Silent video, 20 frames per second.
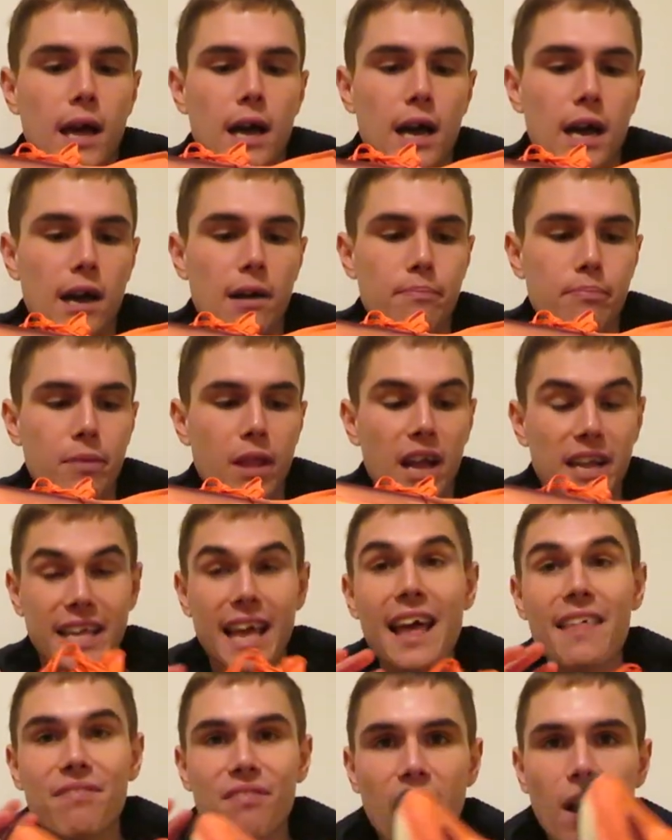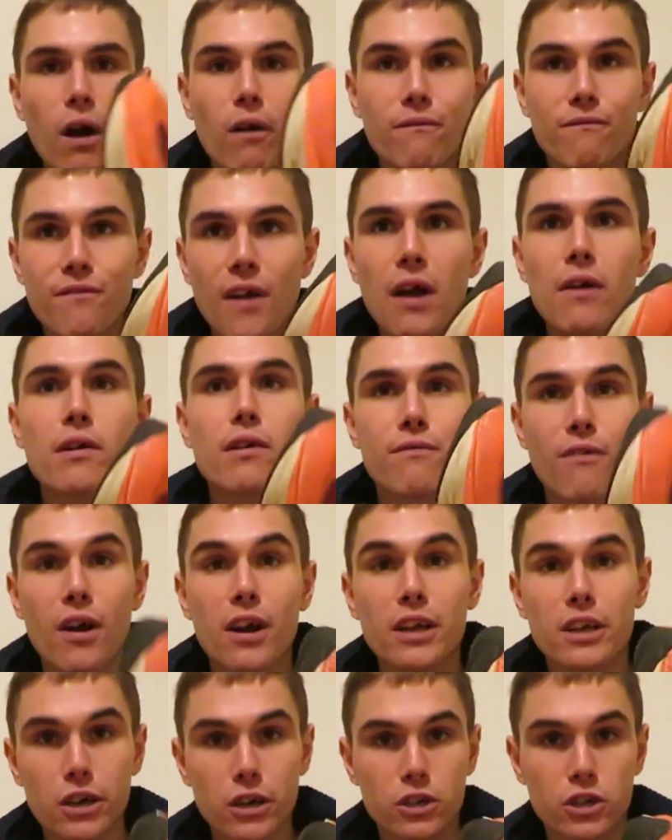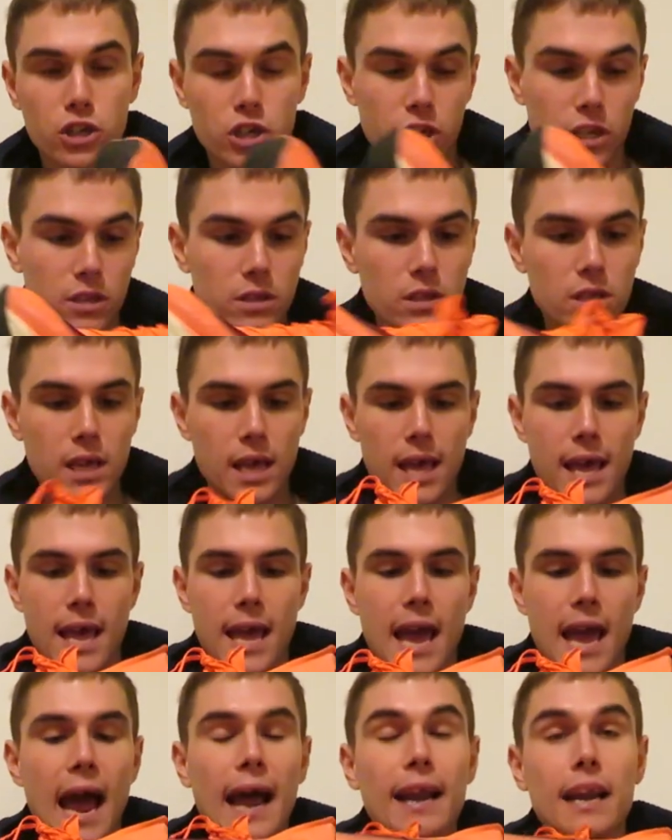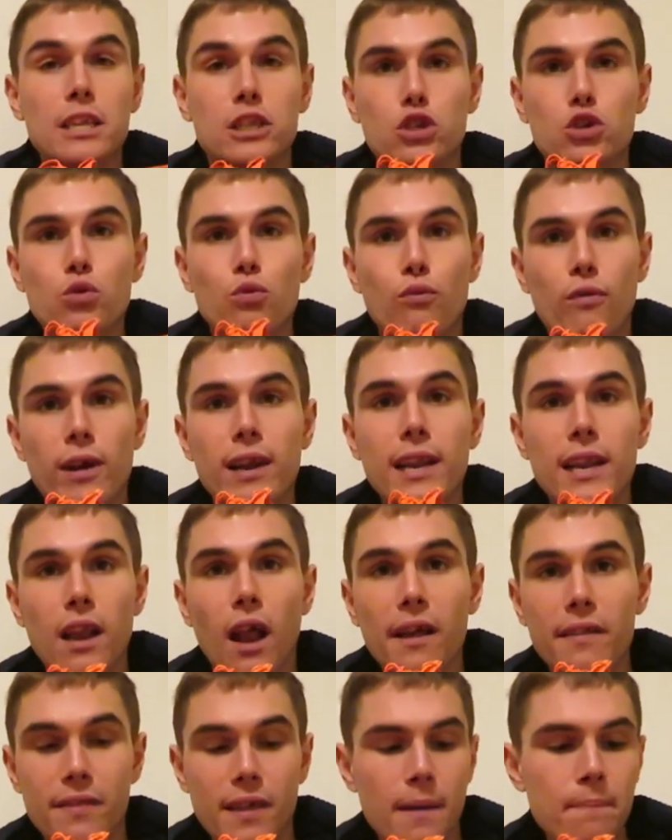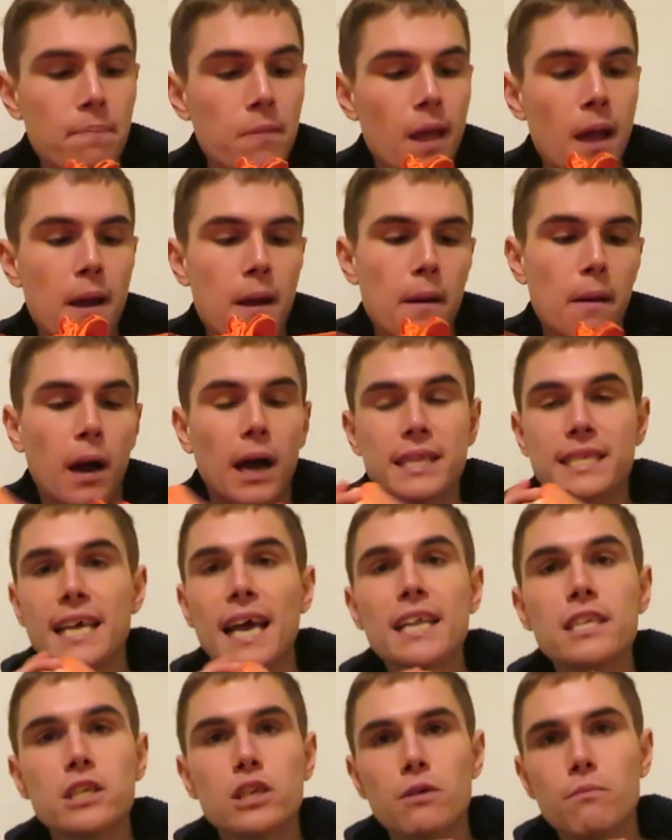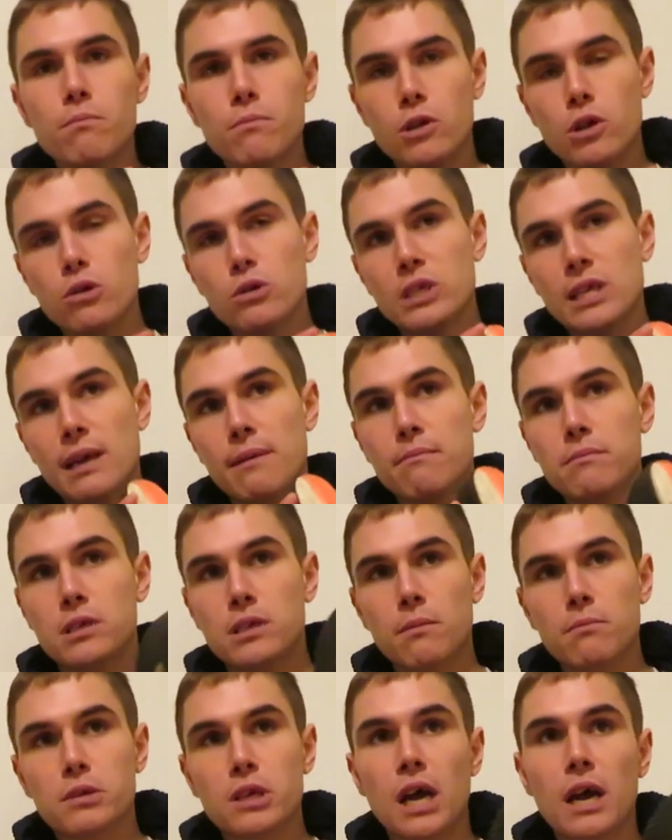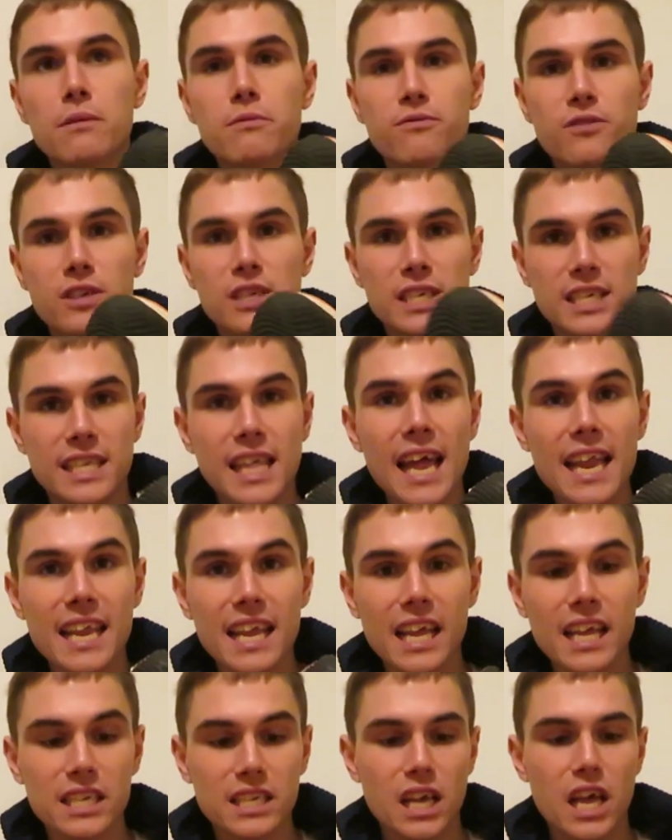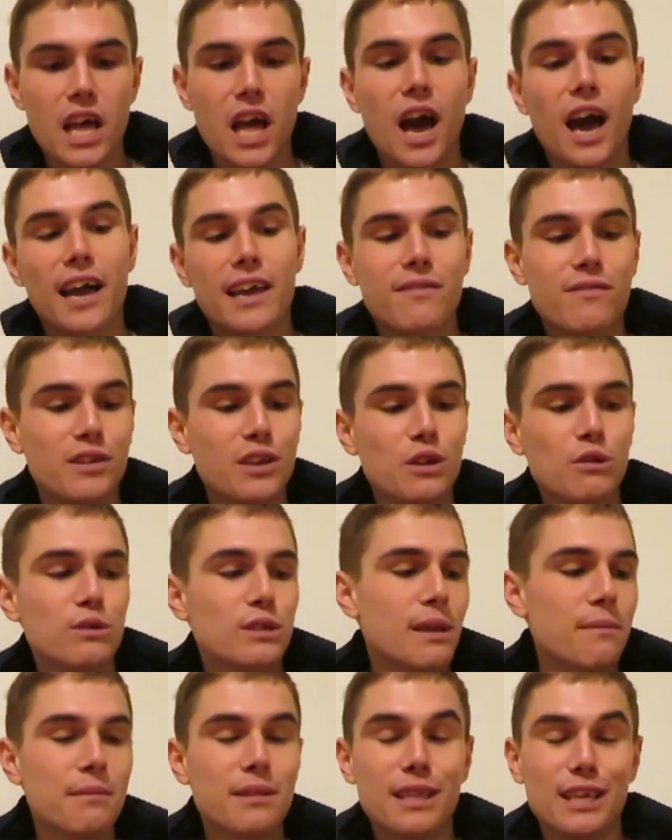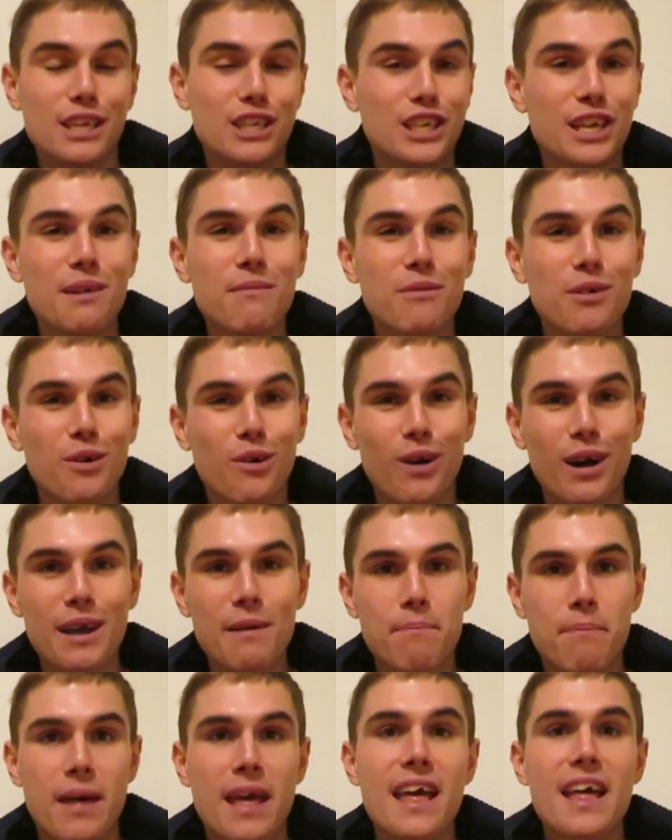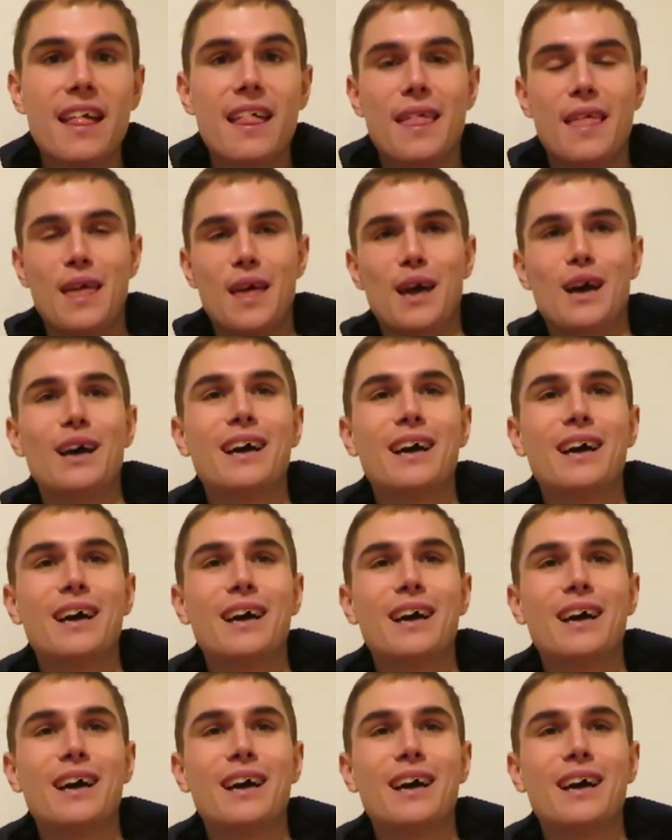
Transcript: Again, they are very, very cushioned, and I do really like them. I tend to use them sometimes for steadies. I even use them in the gym quite a bit.